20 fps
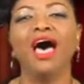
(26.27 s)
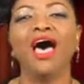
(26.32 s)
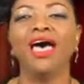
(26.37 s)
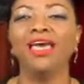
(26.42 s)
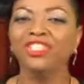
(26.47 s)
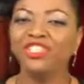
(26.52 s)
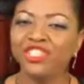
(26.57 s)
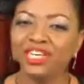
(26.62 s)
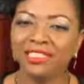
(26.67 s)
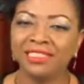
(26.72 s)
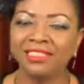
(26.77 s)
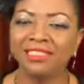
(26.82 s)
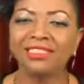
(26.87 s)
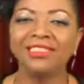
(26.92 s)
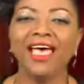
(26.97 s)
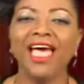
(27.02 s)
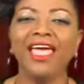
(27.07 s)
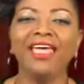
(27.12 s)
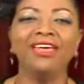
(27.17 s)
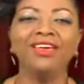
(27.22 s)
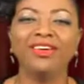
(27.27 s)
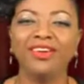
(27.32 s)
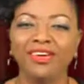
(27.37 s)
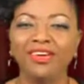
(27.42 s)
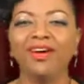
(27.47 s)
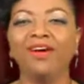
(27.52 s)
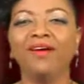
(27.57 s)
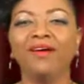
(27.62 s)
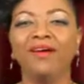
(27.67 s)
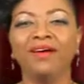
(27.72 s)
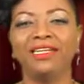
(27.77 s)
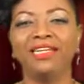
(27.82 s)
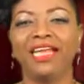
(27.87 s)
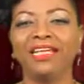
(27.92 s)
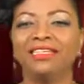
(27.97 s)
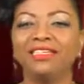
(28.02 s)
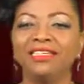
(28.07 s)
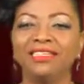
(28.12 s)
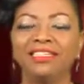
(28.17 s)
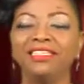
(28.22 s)
I just thank God
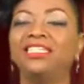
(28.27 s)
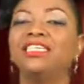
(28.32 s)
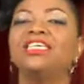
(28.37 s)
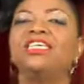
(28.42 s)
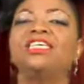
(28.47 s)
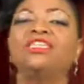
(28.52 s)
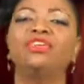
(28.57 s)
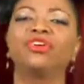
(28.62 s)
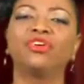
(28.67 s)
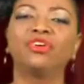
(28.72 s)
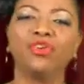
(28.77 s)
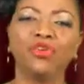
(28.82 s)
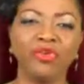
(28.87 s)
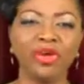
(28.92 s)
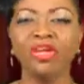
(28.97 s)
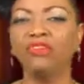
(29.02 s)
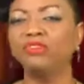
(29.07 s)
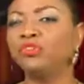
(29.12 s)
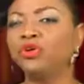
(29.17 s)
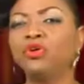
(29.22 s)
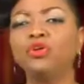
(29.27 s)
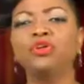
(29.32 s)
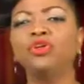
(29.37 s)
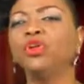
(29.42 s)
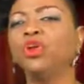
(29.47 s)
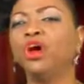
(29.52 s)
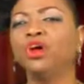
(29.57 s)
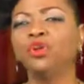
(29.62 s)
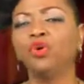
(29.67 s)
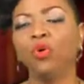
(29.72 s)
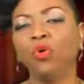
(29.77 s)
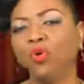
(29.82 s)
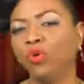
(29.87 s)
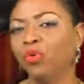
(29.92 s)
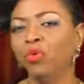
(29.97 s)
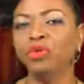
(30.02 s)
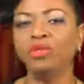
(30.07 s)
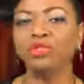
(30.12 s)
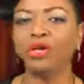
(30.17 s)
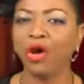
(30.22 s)
that indeed the grave could not
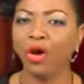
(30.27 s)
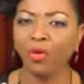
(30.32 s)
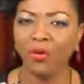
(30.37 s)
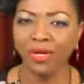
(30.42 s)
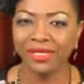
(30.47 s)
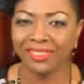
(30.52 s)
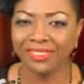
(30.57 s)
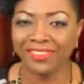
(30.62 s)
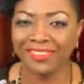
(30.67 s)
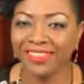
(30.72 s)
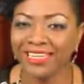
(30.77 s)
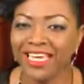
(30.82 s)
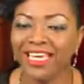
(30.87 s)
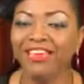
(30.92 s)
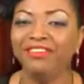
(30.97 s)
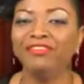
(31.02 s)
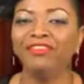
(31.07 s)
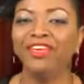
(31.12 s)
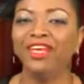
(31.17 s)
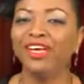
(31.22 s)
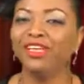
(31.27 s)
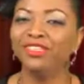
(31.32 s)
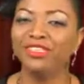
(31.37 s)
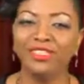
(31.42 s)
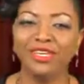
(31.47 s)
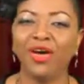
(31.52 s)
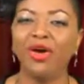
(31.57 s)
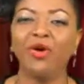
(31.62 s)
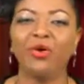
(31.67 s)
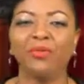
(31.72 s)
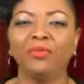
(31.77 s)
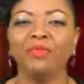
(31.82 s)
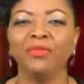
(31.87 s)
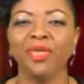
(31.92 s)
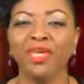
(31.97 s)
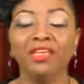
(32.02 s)
hold our Savior down.